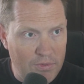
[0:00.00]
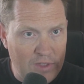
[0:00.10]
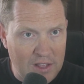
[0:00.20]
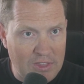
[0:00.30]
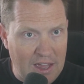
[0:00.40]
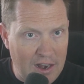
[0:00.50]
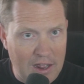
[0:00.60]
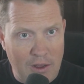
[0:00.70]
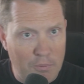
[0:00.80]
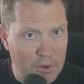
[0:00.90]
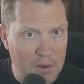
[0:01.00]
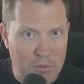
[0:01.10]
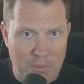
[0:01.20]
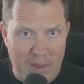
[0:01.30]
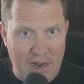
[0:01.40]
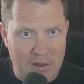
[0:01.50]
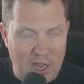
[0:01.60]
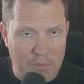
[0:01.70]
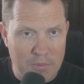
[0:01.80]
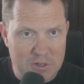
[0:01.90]
take that output and put it back in the
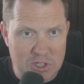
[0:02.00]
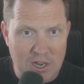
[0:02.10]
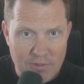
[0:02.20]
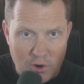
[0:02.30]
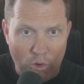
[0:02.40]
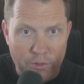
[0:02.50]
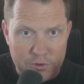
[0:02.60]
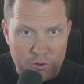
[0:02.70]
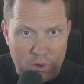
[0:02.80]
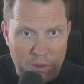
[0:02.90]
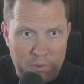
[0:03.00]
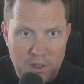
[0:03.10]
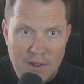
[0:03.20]
copy machine, and then hold the two up.